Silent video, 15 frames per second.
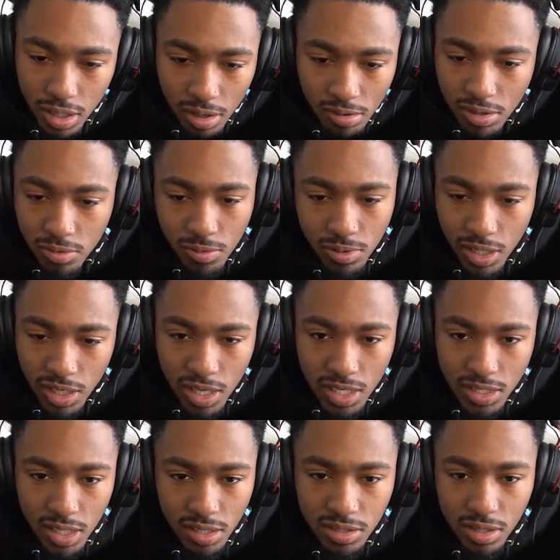I don't even want the egg
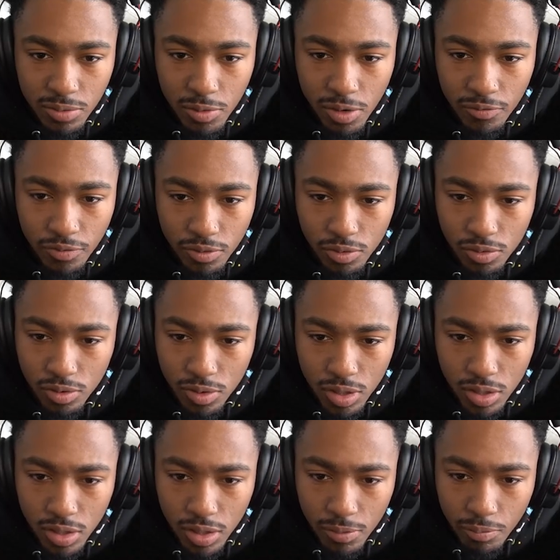sauce no more. I'm full.
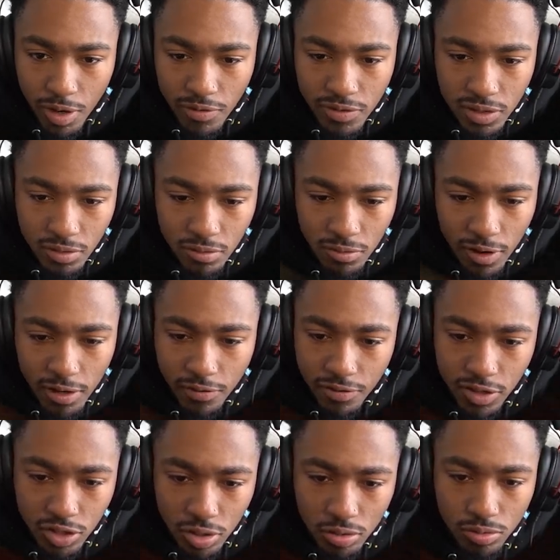Breakfast overrated for
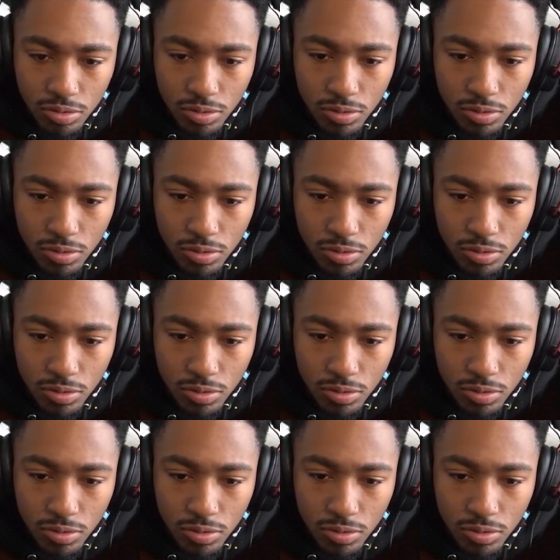sure.